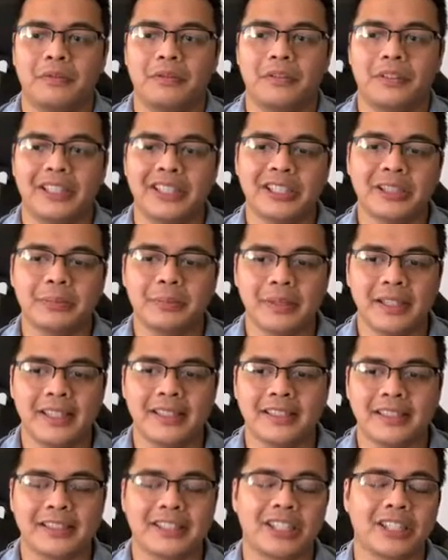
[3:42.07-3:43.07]
this
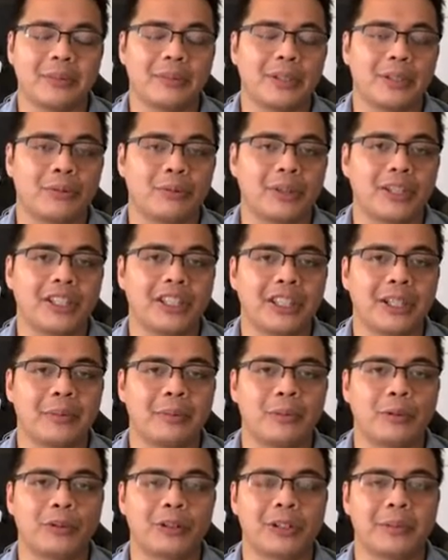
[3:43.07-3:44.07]
piece is going to be really
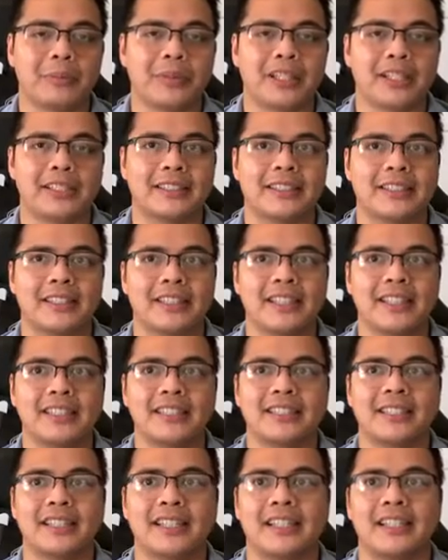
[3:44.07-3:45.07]
important because you
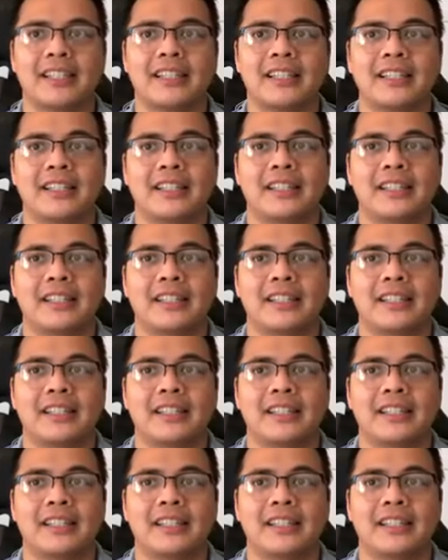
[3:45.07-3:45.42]
need to,